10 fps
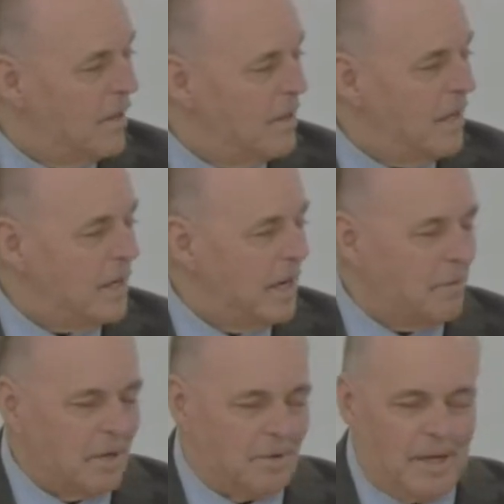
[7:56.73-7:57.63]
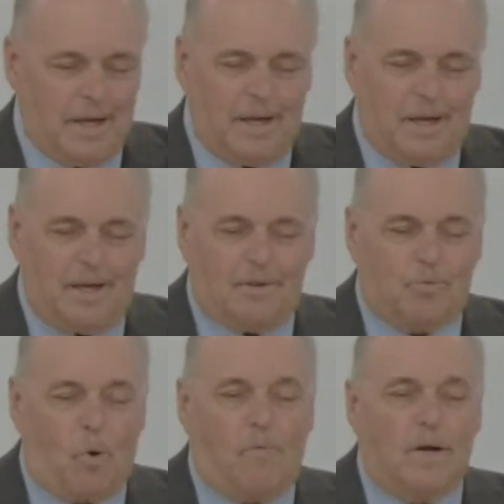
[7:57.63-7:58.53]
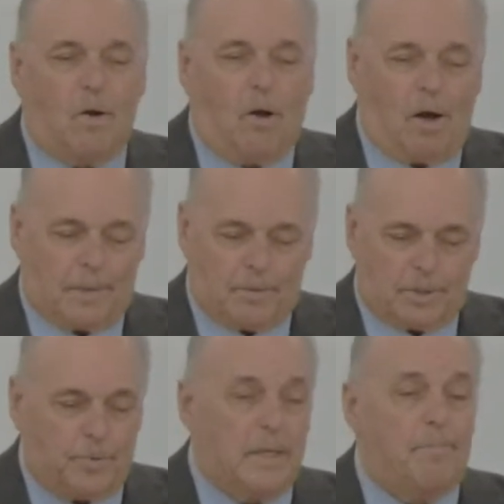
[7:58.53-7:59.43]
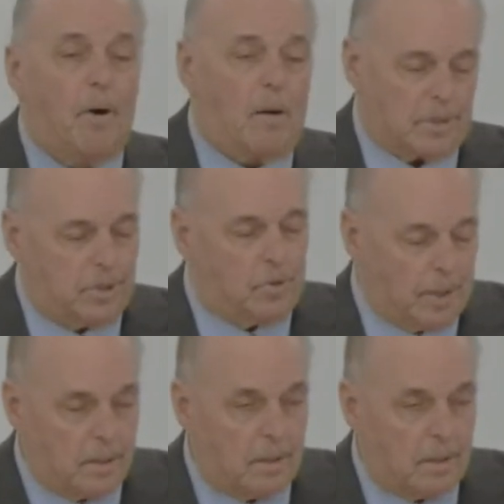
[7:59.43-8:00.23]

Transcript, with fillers: Not a name of it. It's woven cloth, but there were three compartments to it.